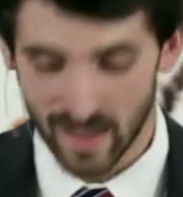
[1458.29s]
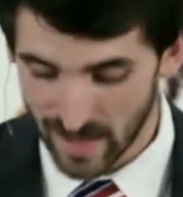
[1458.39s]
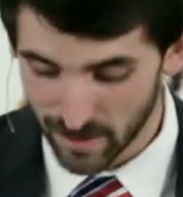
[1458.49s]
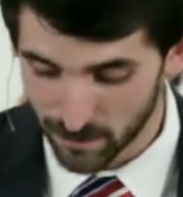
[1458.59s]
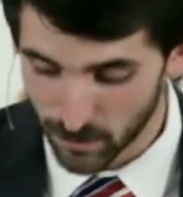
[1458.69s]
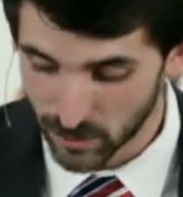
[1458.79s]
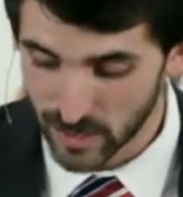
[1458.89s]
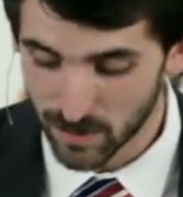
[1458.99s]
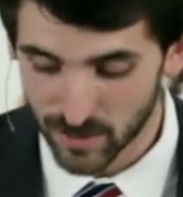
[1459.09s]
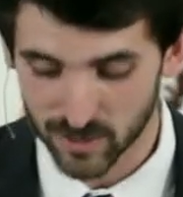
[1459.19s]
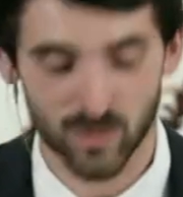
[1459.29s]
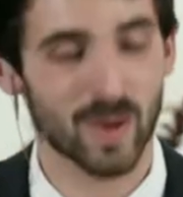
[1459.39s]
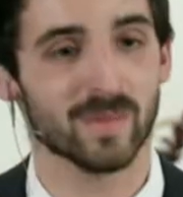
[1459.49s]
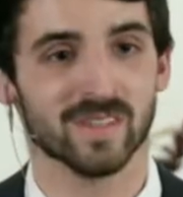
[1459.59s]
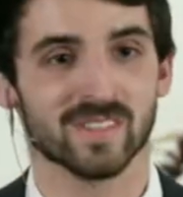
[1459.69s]
and for keeping his
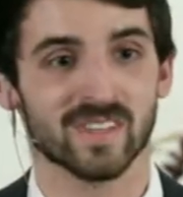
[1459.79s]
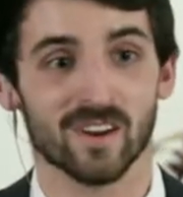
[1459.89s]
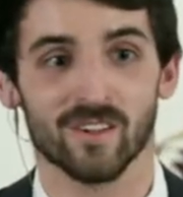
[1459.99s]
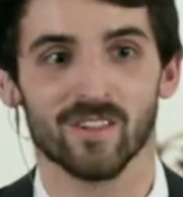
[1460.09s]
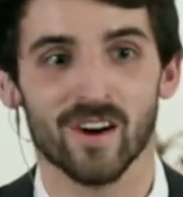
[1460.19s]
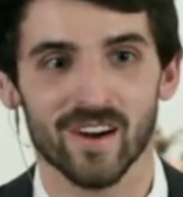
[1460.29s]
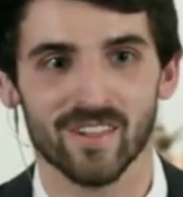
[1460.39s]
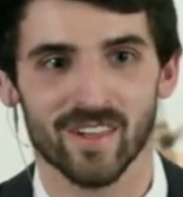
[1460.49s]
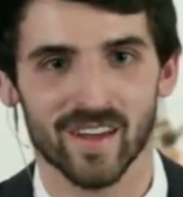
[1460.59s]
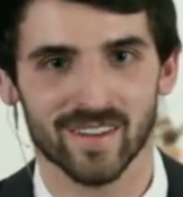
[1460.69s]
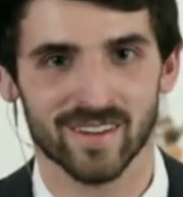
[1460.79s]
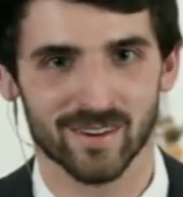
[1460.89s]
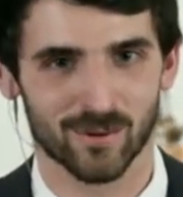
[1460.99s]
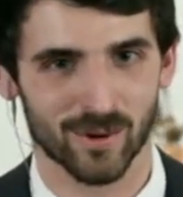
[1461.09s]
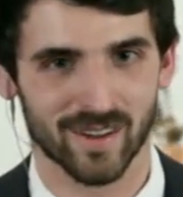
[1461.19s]
commandments sound a lot
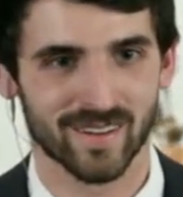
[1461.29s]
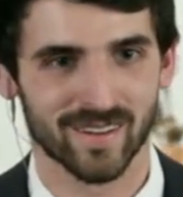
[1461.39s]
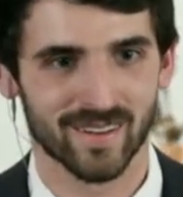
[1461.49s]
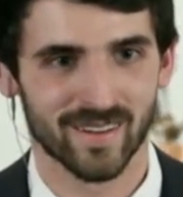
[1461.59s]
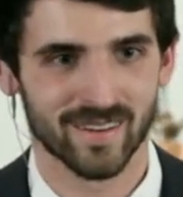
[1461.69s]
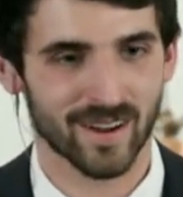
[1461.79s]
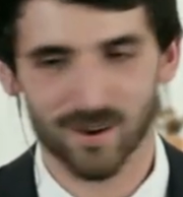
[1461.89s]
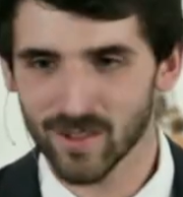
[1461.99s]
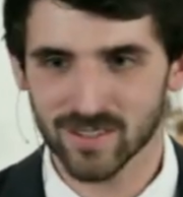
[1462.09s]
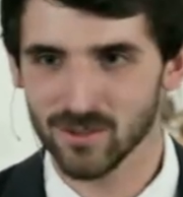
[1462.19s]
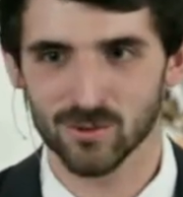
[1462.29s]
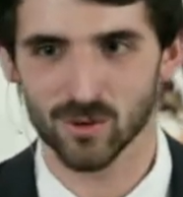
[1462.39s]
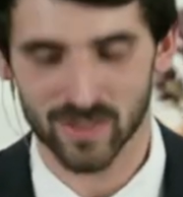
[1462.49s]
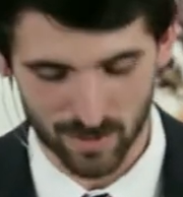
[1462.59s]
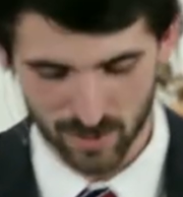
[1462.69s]
alike in Greek. Now, I don't like to use
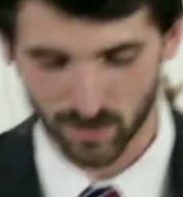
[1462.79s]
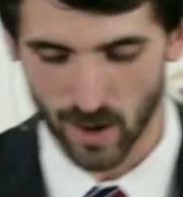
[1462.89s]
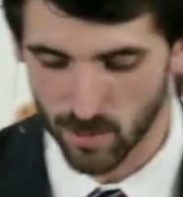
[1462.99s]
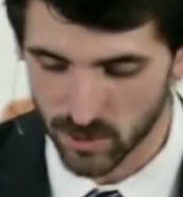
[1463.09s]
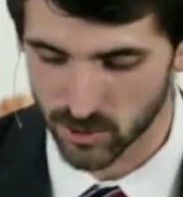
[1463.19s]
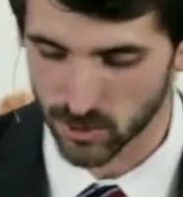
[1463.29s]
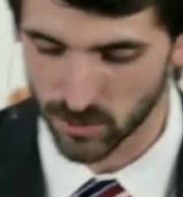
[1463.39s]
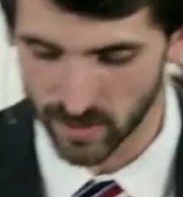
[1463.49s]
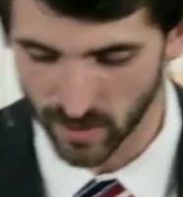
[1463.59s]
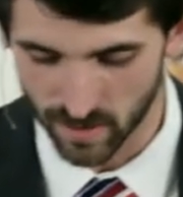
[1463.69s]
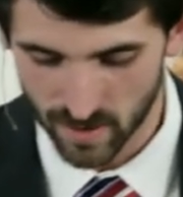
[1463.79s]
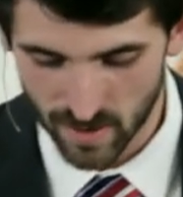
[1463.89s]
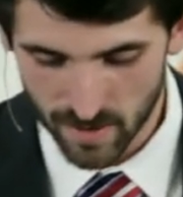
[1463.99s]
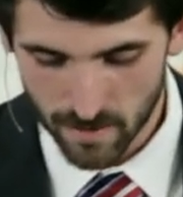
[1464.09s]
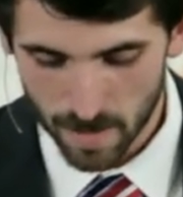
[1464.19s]
Greek that much, but I want to show you here.